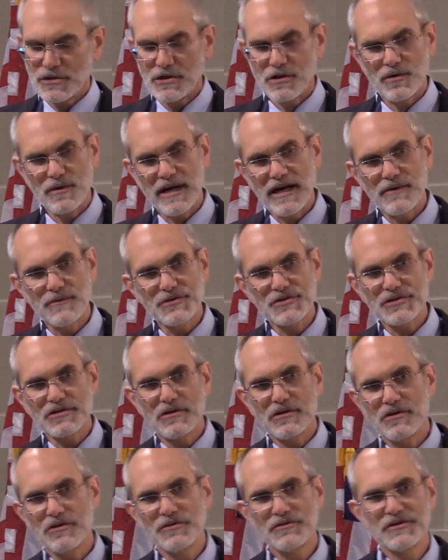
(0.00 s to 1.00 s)
you know, I was
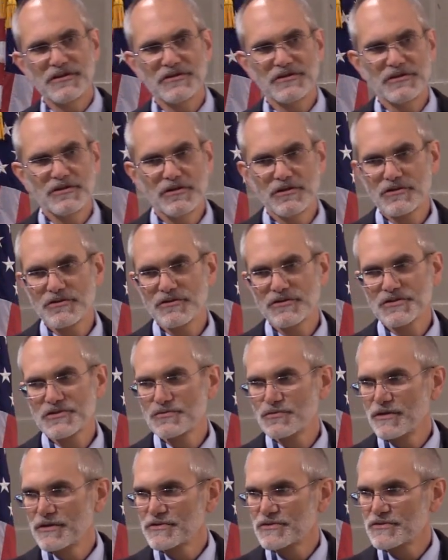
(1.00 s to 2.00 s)
told that the
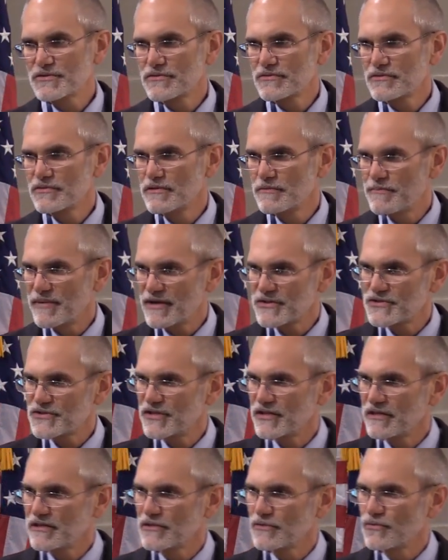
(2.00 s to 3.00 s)
Eucharist was the
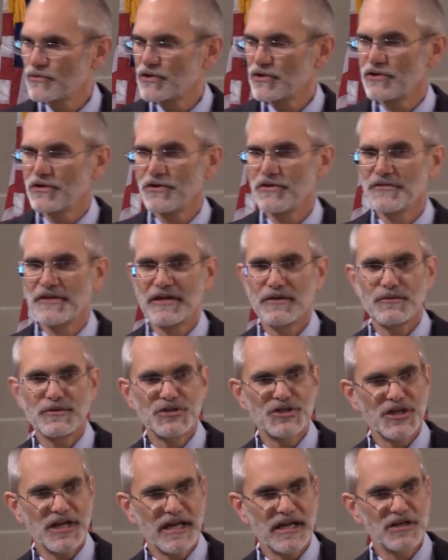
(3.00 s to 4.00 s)
best thing in the world, that it
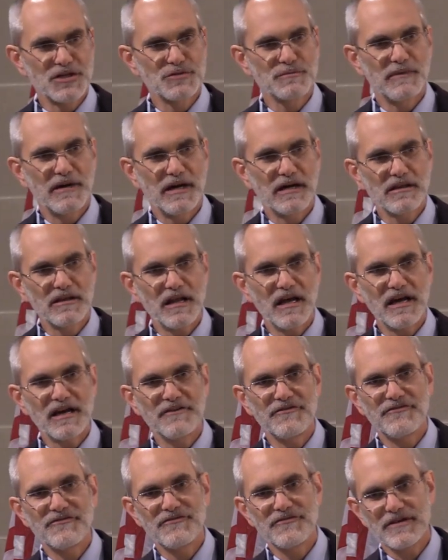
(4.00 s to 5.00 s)
would change my
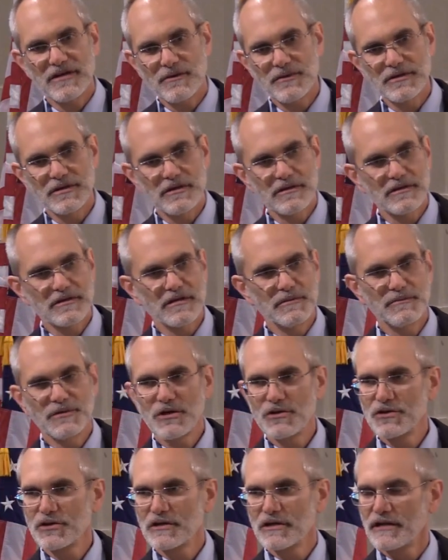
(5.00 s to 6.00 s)
life, that I would go to
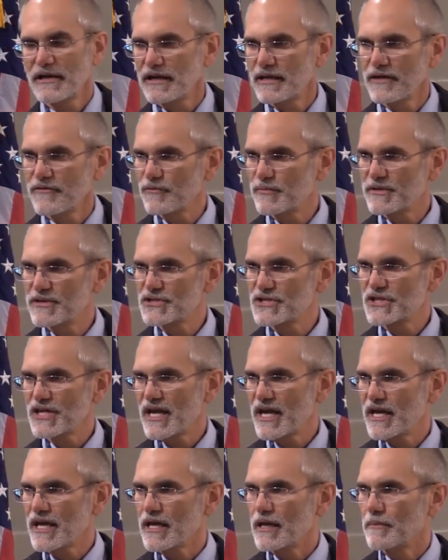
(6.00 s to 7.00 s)
communion and I'd never be the
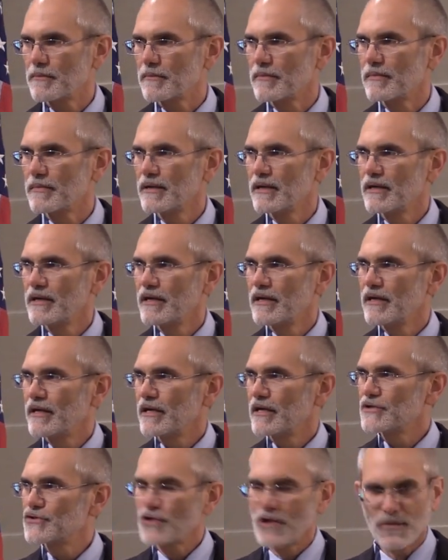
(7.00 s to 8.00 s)
same.
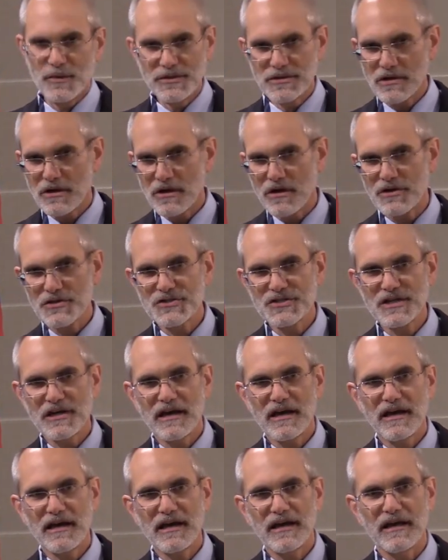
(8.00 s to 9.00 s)
And so I went to
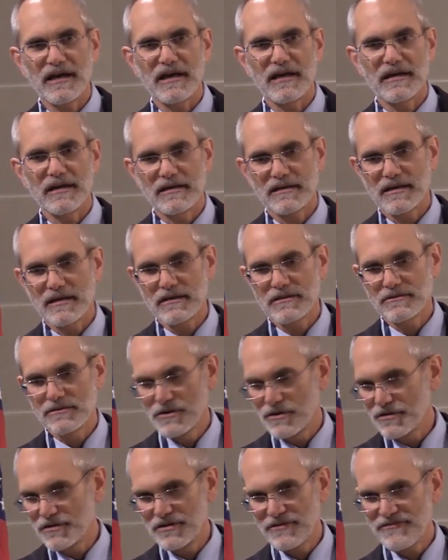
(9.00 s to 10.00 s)
RCIA, and I
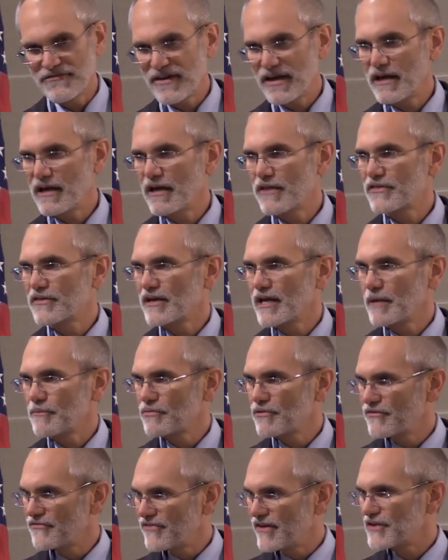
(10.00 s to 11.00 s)
learned the faith, and I
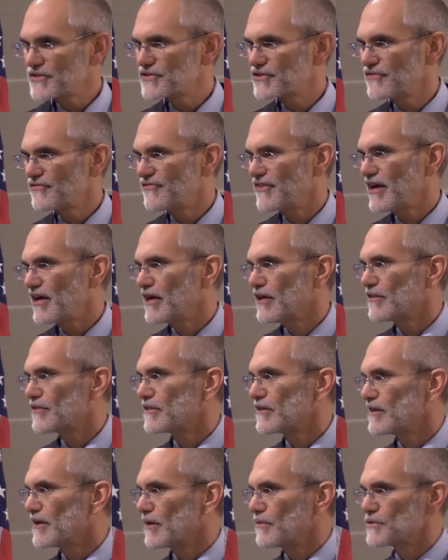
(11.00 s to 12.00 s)
professed the faith,
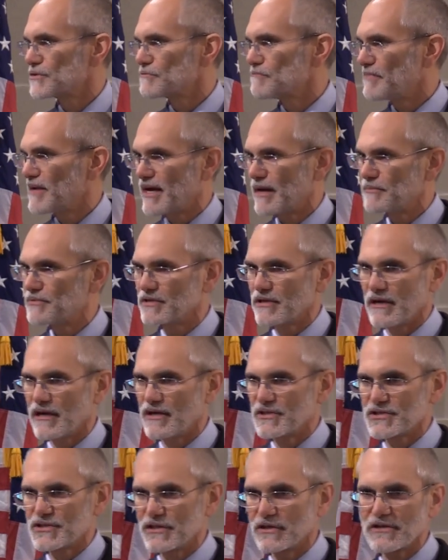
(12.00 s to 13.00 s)
and I was
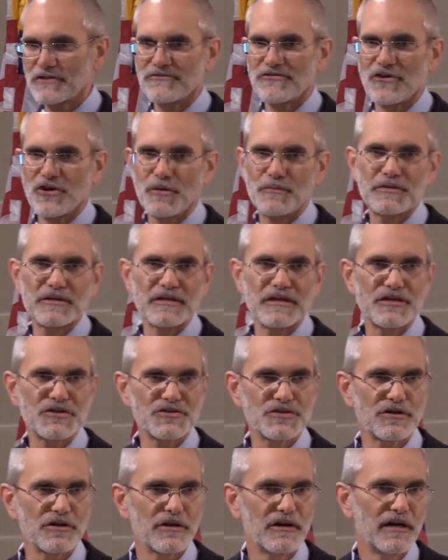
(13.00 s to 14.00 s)
baptized and confirmed at
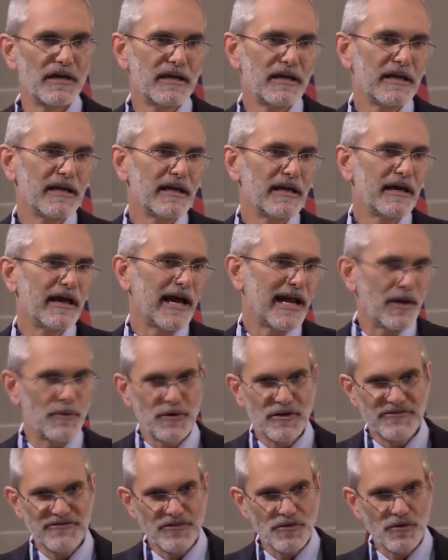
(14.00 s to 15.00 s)
Easter. And
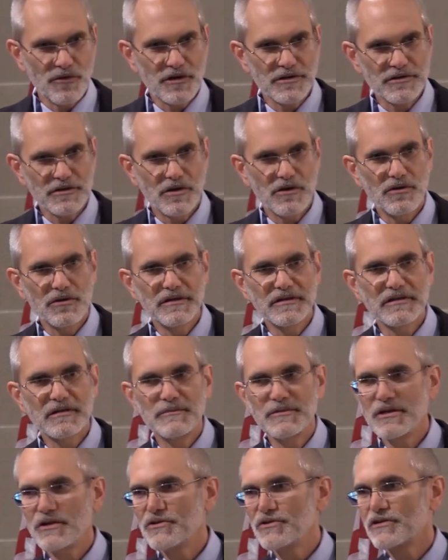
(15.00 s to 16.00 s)
I went forward to Holy
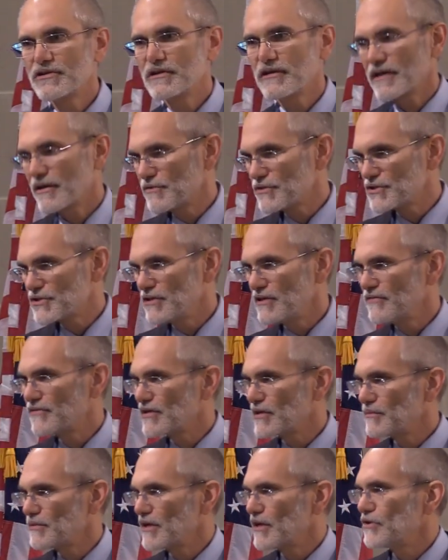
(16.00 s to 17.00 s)
Communion, and I
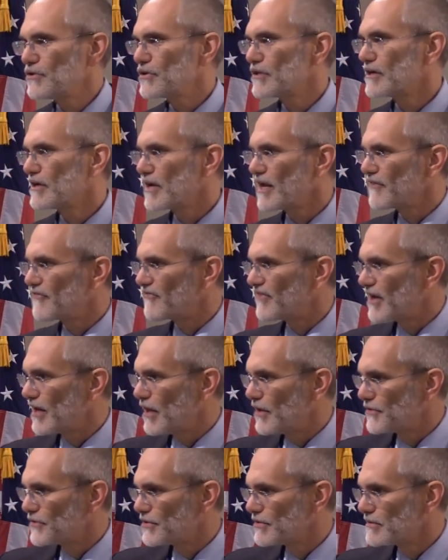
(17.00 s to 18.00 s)
received communion, and I
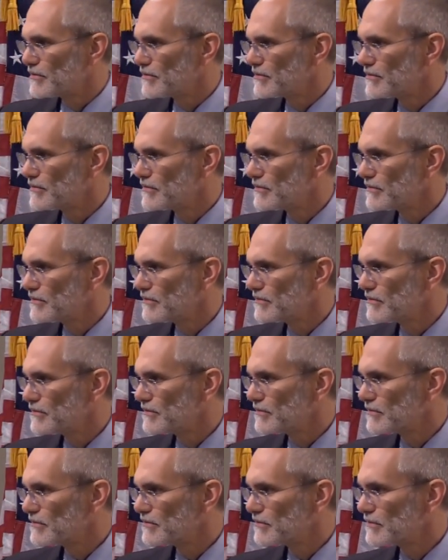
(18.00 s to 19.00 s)
felt
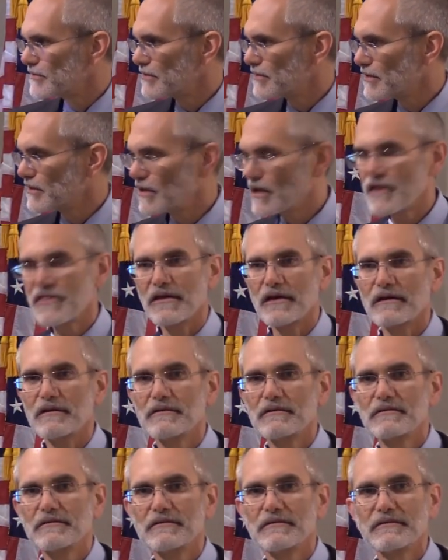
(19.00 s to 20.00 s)
nothing.
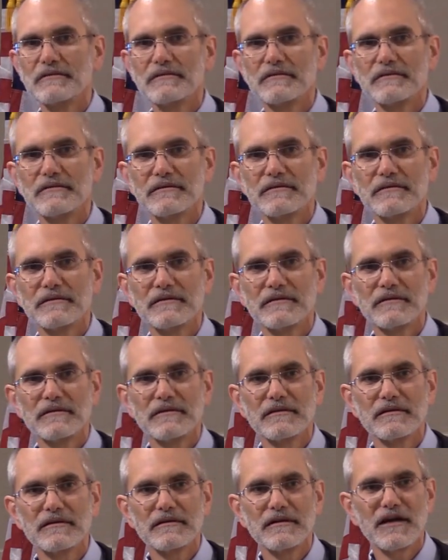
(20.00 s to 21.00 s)

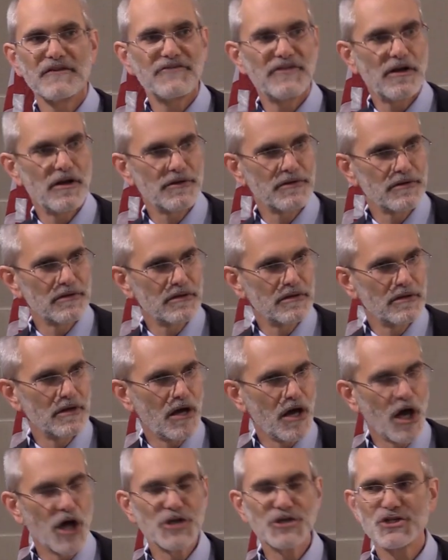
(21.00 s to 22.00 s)
I felt
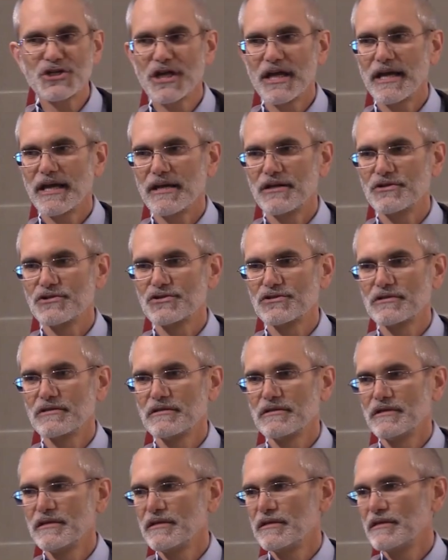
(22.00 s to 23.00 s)
unchanged.